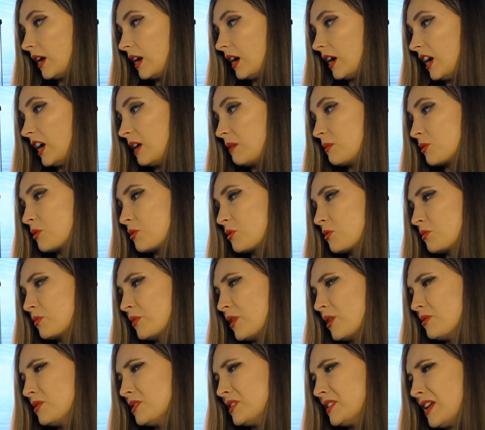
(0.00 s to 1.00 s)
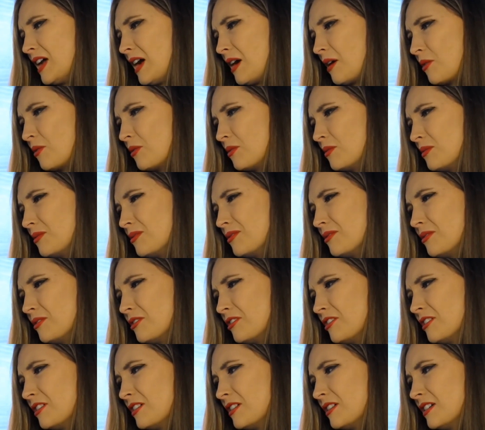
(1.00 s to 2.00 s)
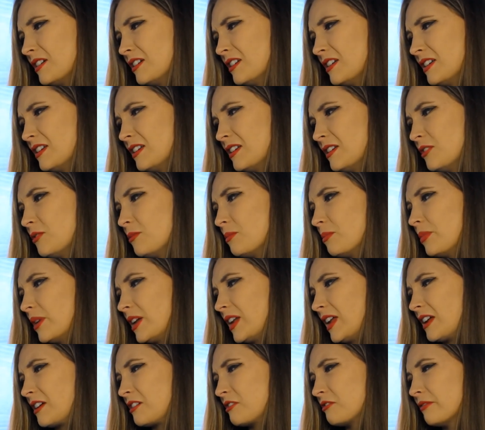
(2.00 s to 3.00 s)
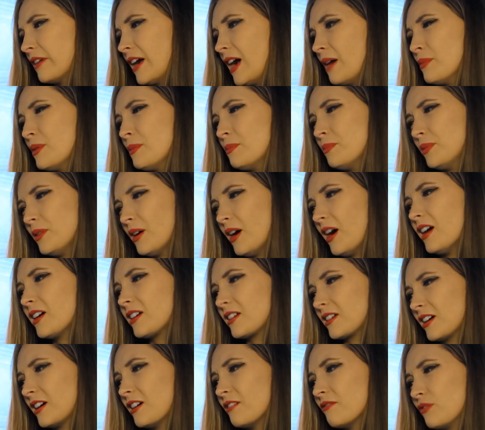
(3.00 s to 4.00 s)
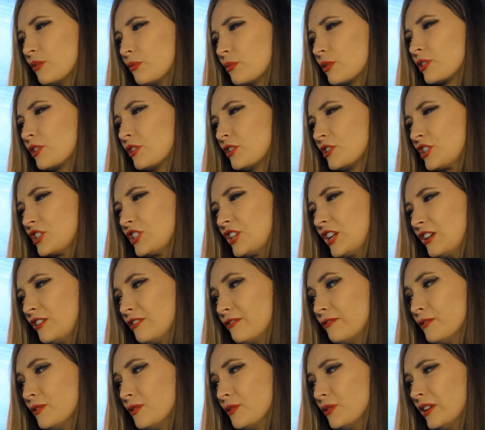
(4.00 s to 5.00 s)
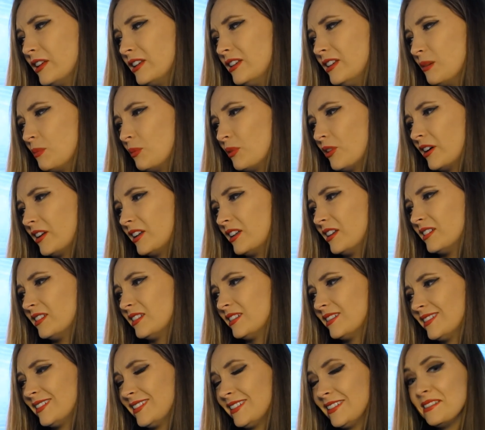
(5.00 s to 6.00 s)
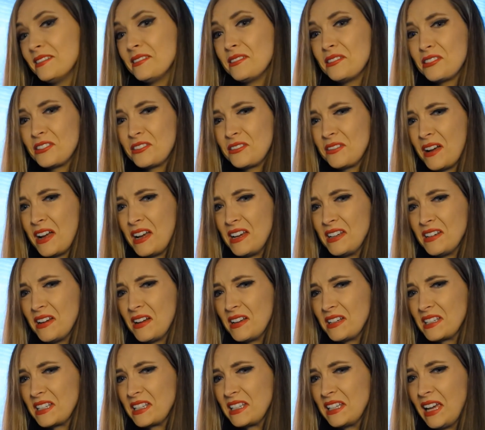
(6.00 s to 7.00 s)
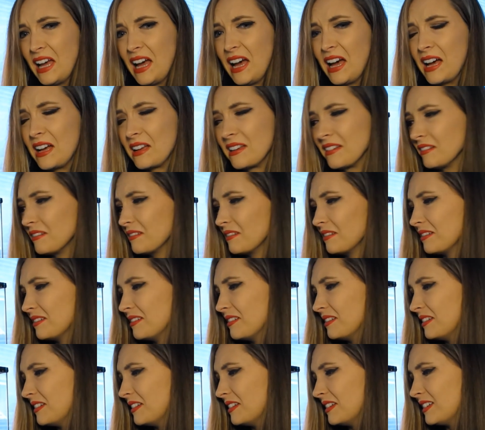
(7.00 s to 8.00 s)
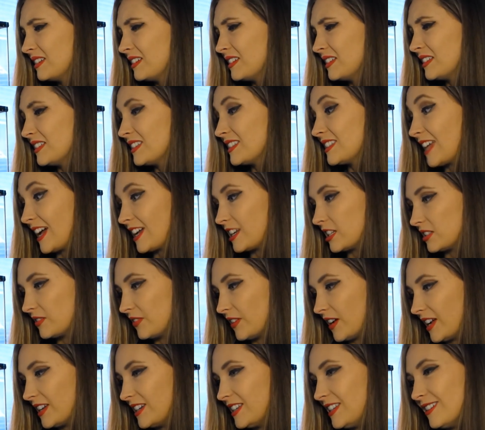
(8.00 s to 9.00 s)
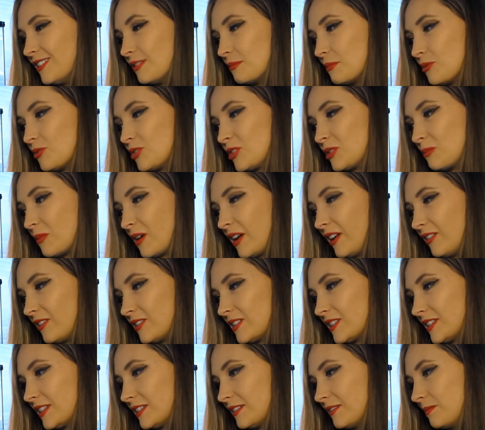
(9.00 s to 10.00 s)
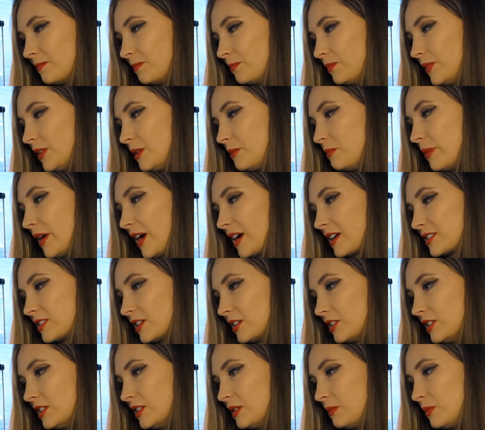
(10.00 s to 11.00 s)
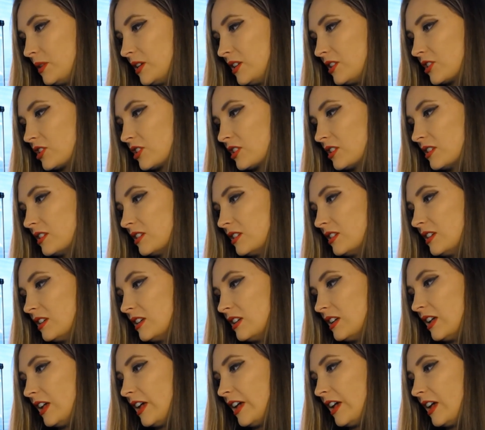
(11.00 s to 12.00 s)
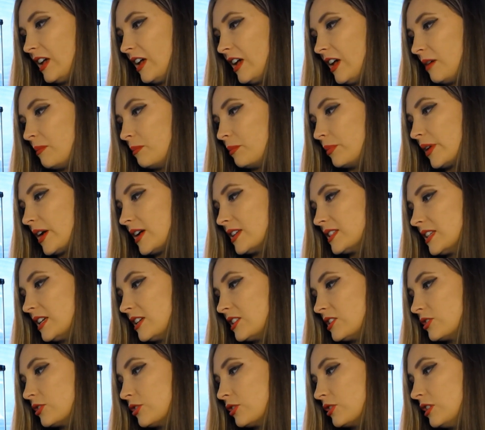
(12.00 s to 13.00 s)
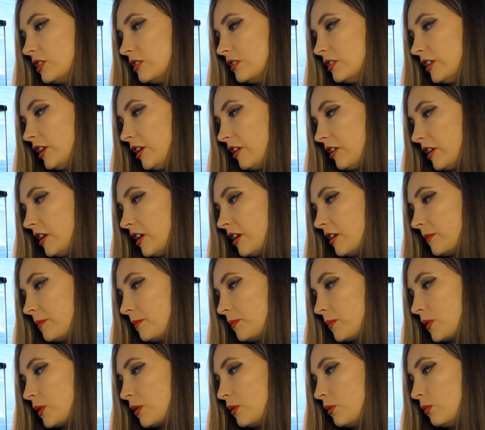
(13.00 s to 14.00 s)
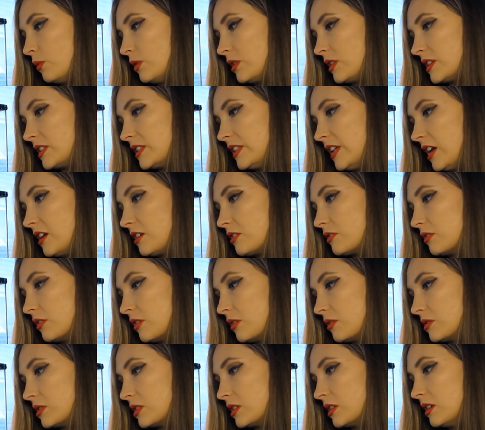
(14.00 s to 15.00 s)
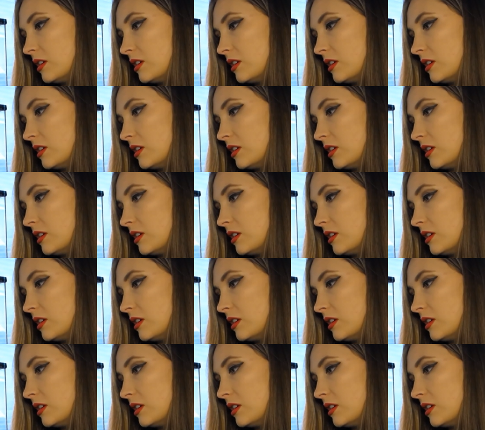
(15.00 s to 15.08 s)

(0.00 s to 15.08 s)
I'm grossed out, but I grab a hunk of the regurgitated food and nibble on it, trying not to gag. Satisfied, he almost smiles, then backs onto the beach and blasts a circular area where the sand glows.